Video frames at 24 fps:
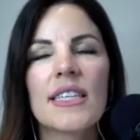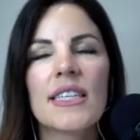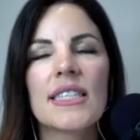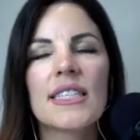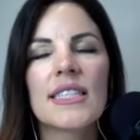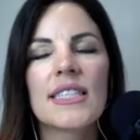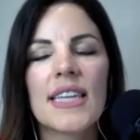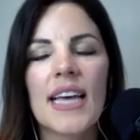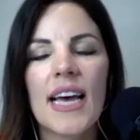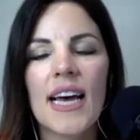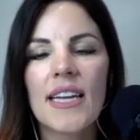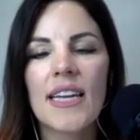to
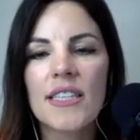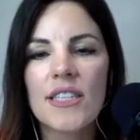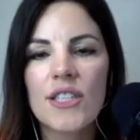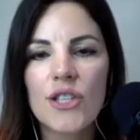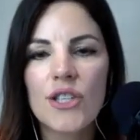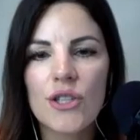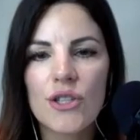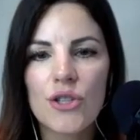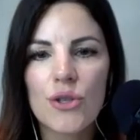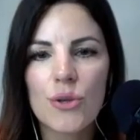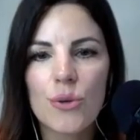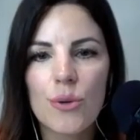stand
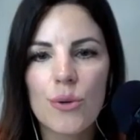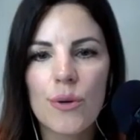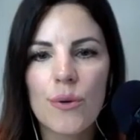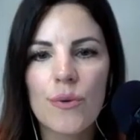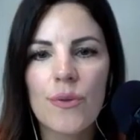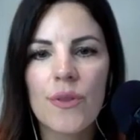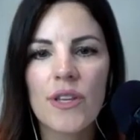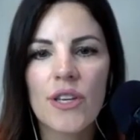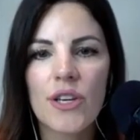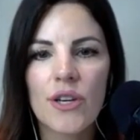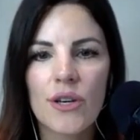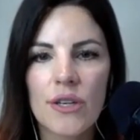in your
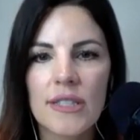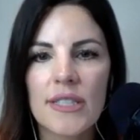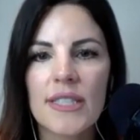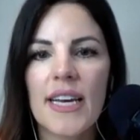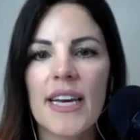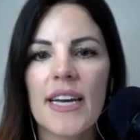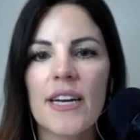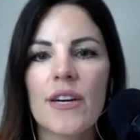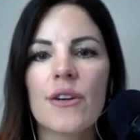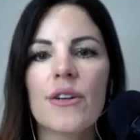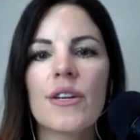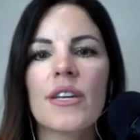truth and your
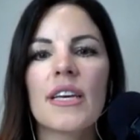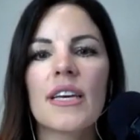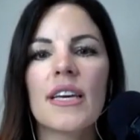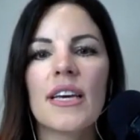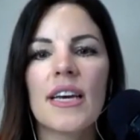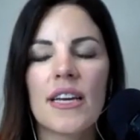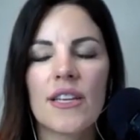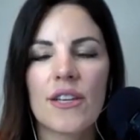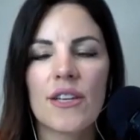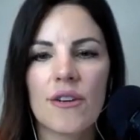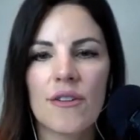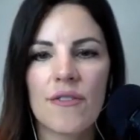
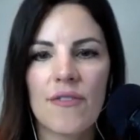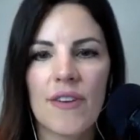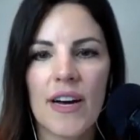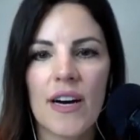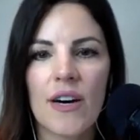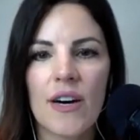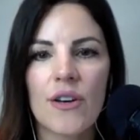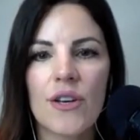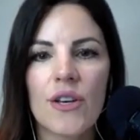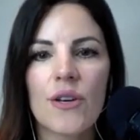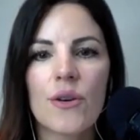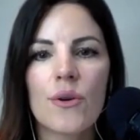integrity and your
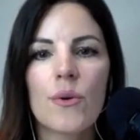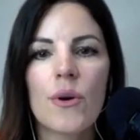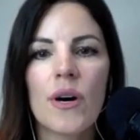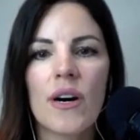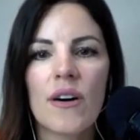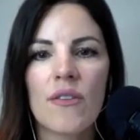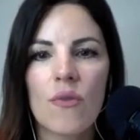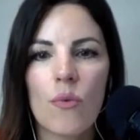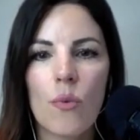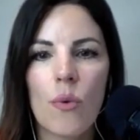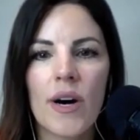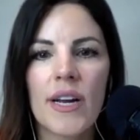value
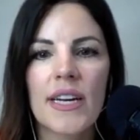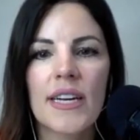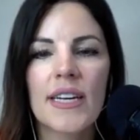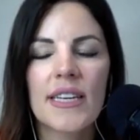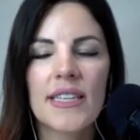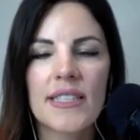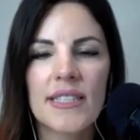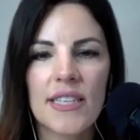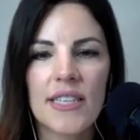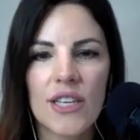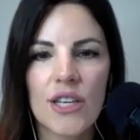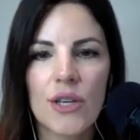of what it
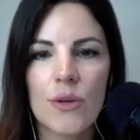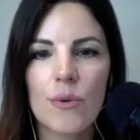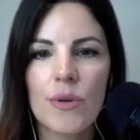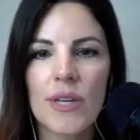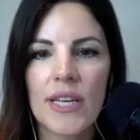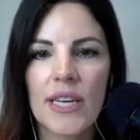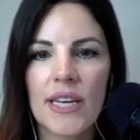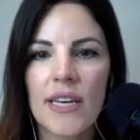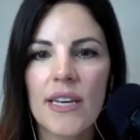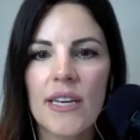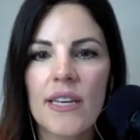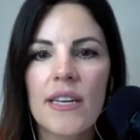is that you
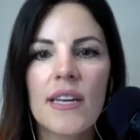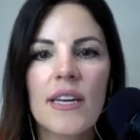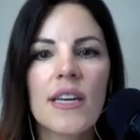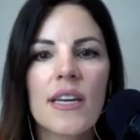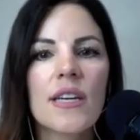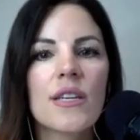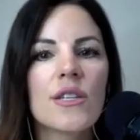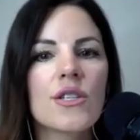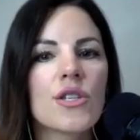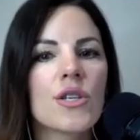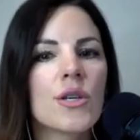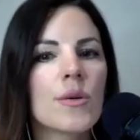need.
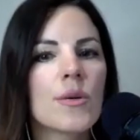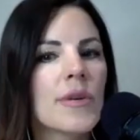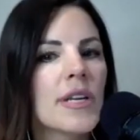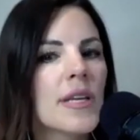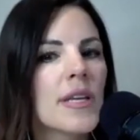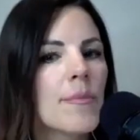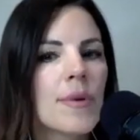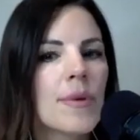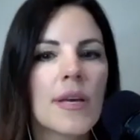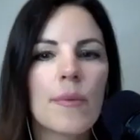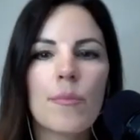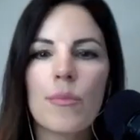Too
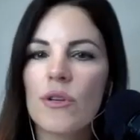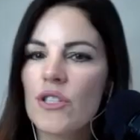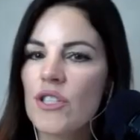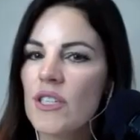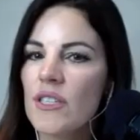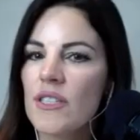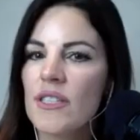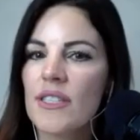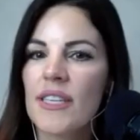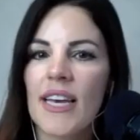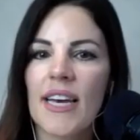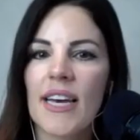many people
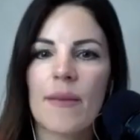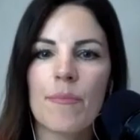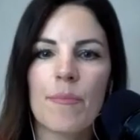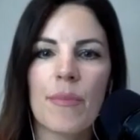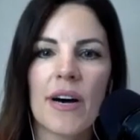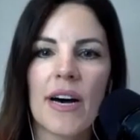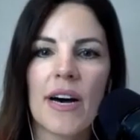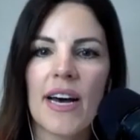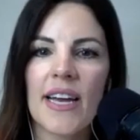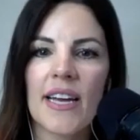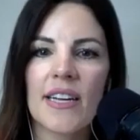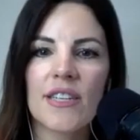just get
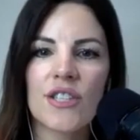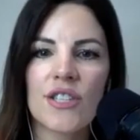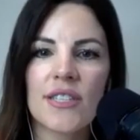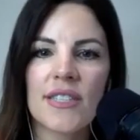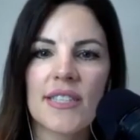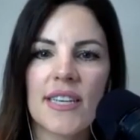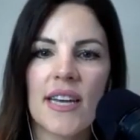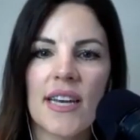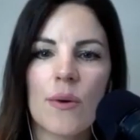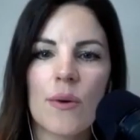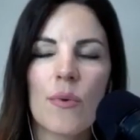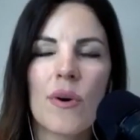by and
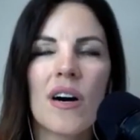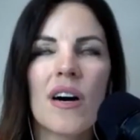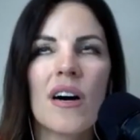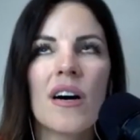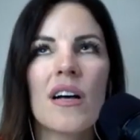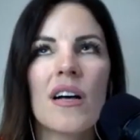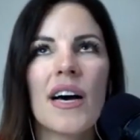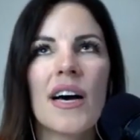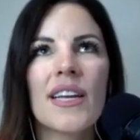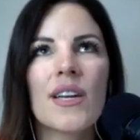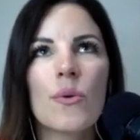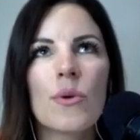just say,
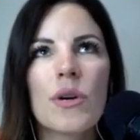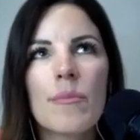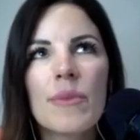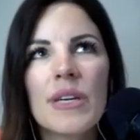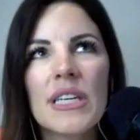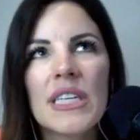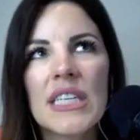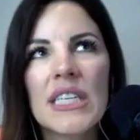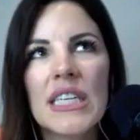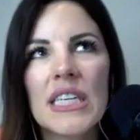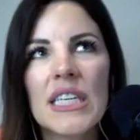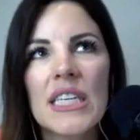well, I don't want to
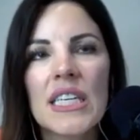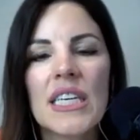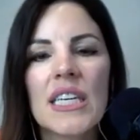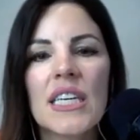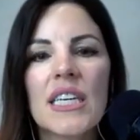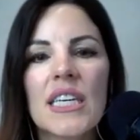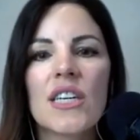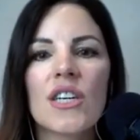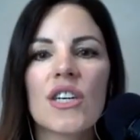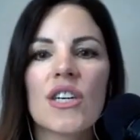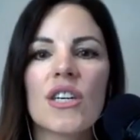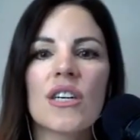be
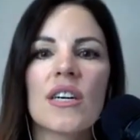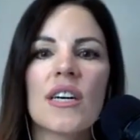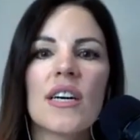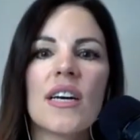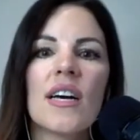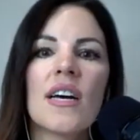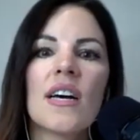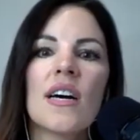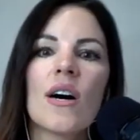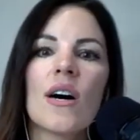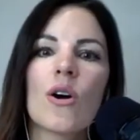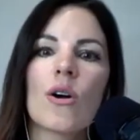needy or
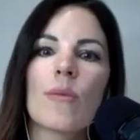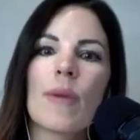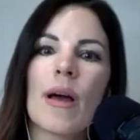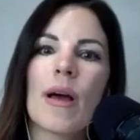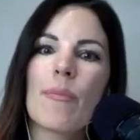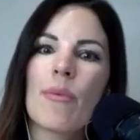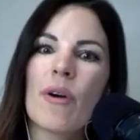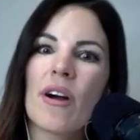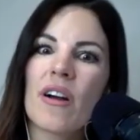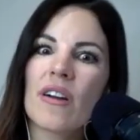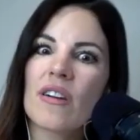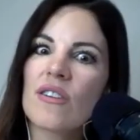
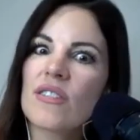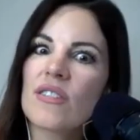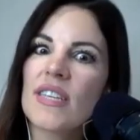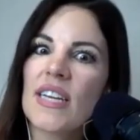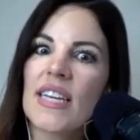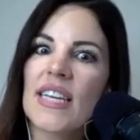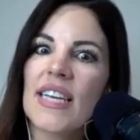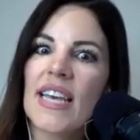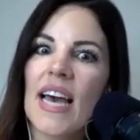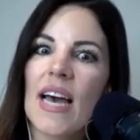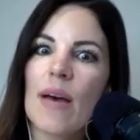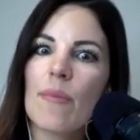my partner
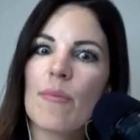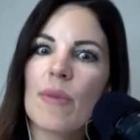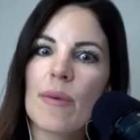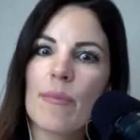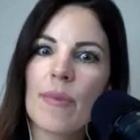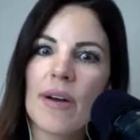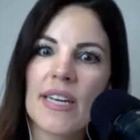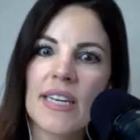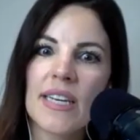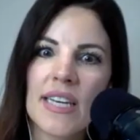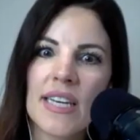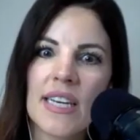said he can't meet
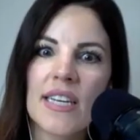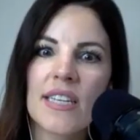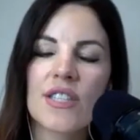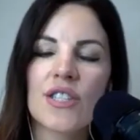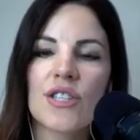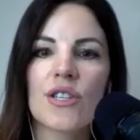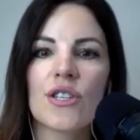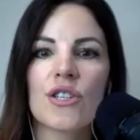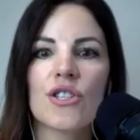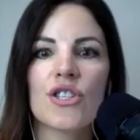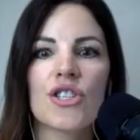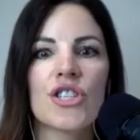my
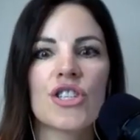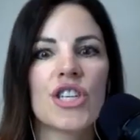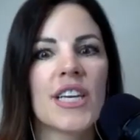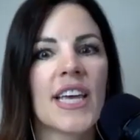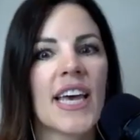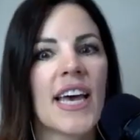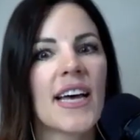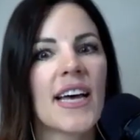needs or she